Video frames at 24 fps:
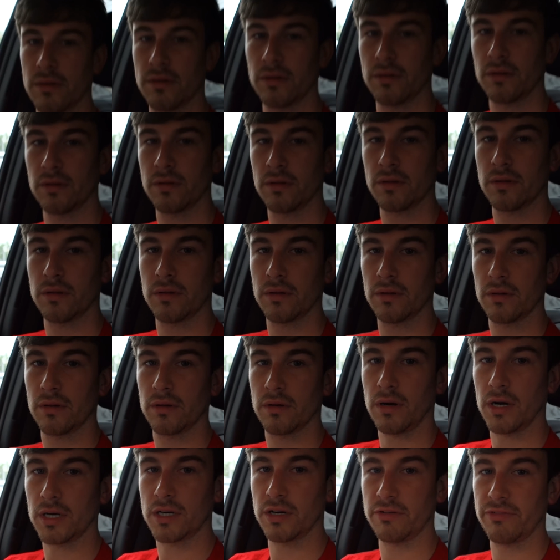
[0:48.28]

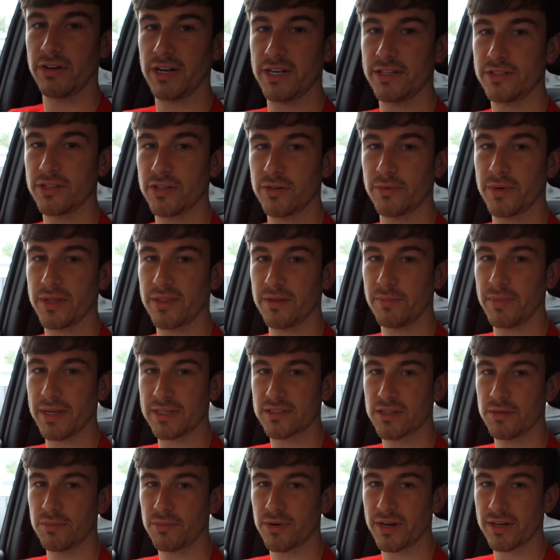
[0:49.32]
I could really do with a
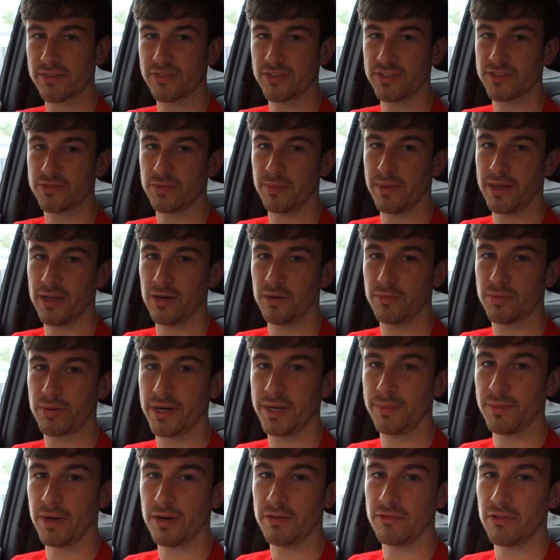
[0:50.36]
Mexican breakfast from El
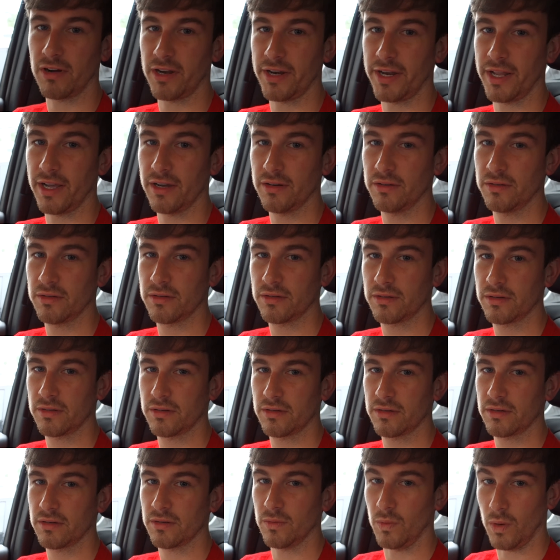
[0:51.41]
Primo right now.
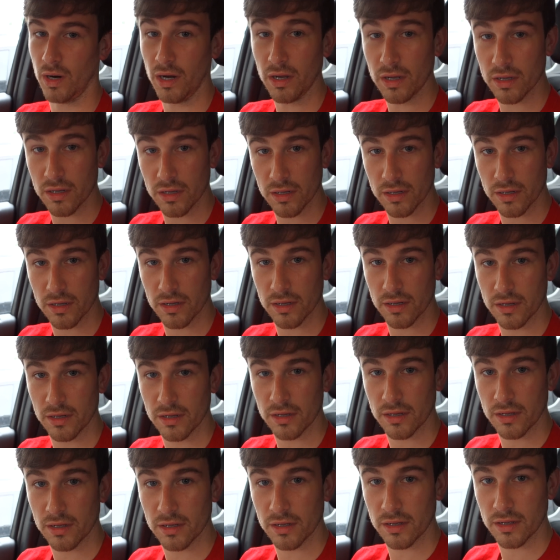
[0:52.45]
Oh, what?
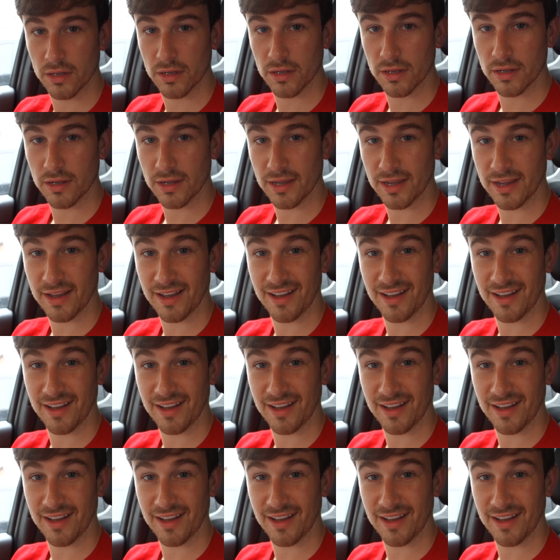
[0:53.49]
that's lucky.